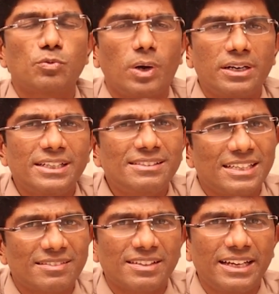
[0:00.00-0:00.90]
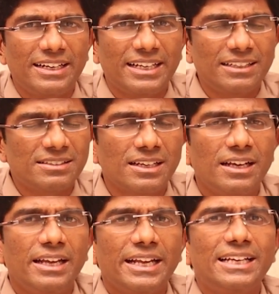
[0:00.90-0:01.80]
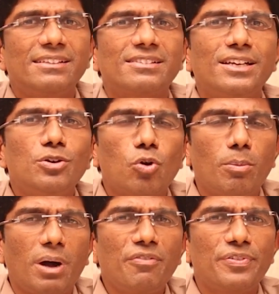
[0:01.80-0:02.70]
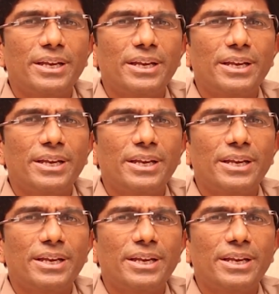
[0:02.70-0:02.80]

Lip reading: What is SIADH? It is syndrome of